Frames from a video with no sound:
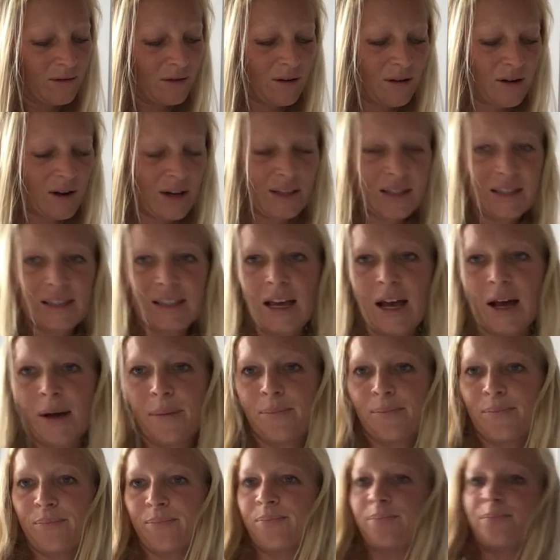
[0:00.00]
Awesome.
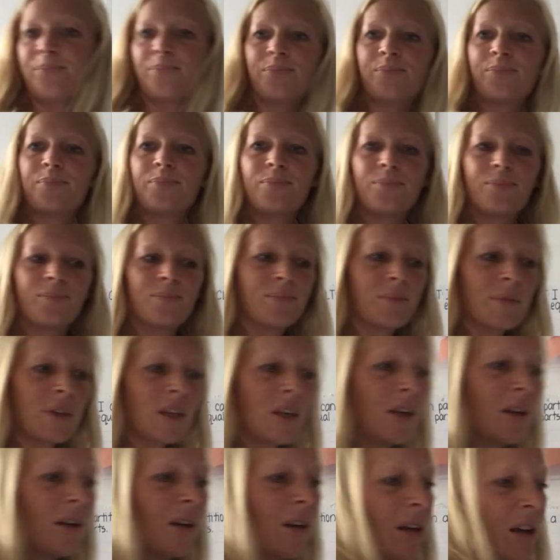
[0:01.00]

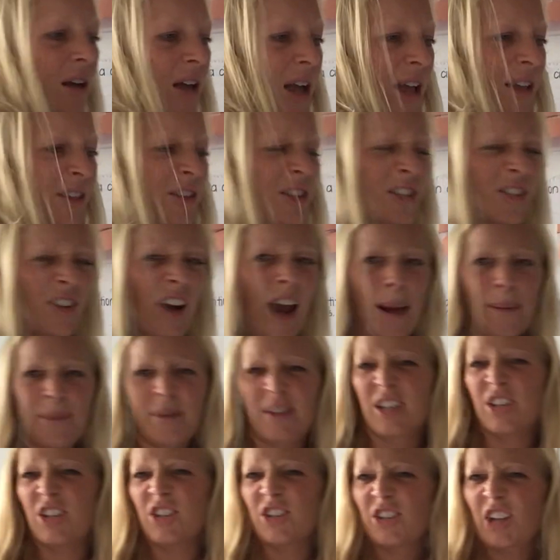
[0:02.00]
And
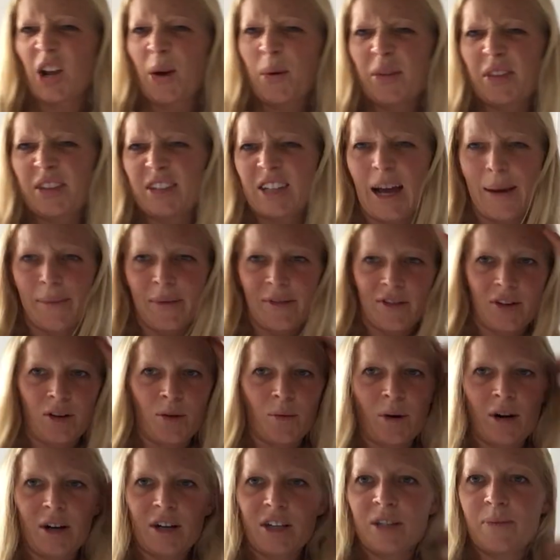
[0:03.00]
scraps can just go at the top of your
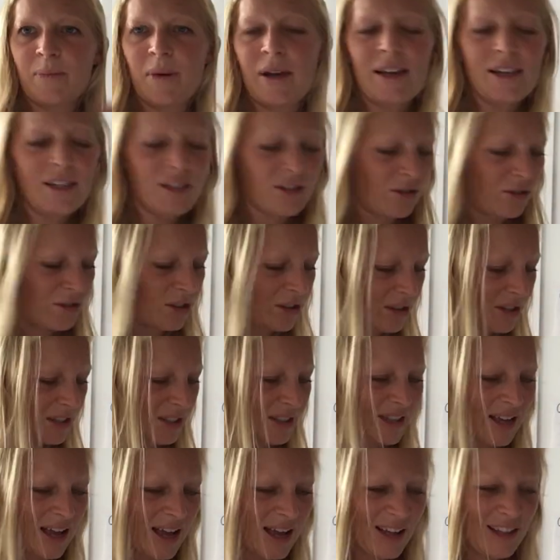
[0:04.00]
workspace or to the
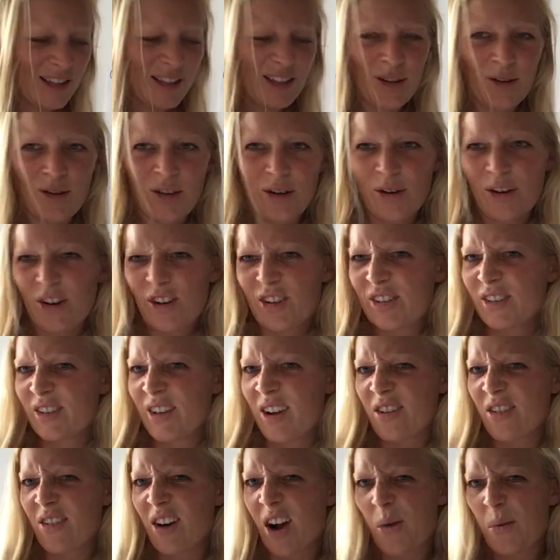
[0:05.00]
side so that you're,
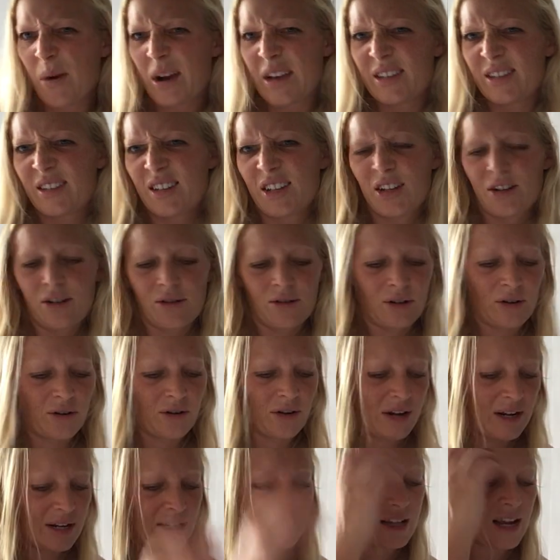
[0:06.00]
not wasting your
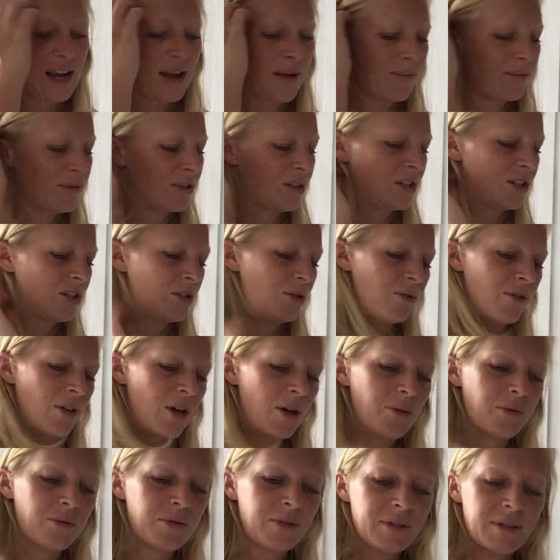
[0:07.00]
learning time to do
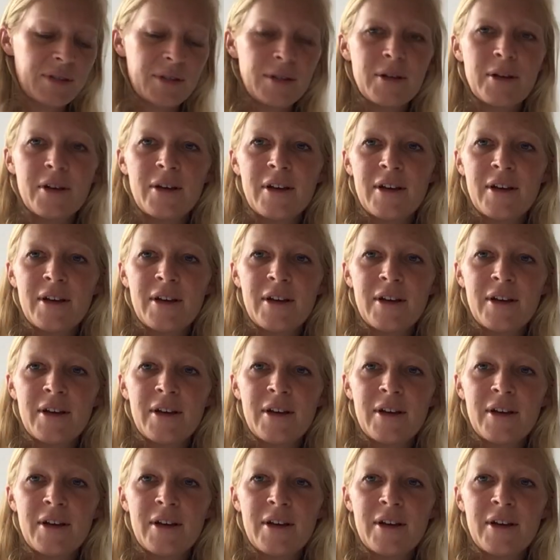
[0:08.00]
those.